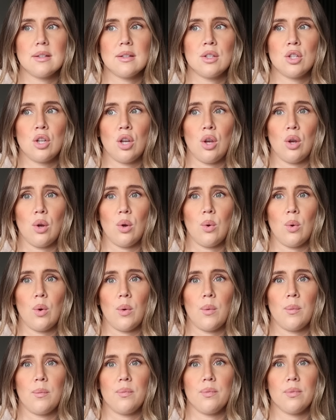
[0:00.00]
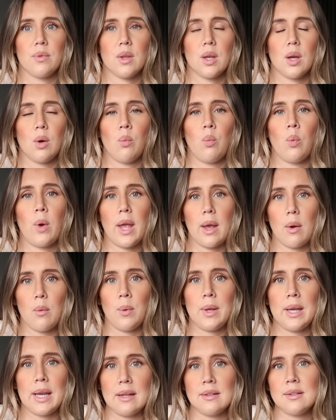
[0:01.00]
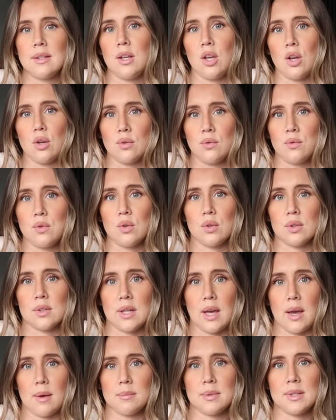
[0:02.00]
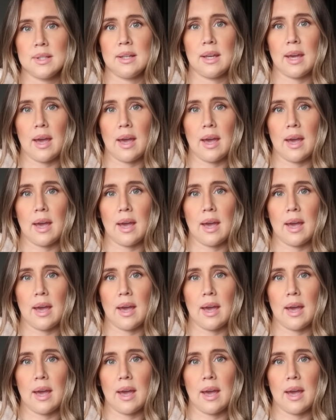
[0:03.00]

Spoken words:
to use forceps to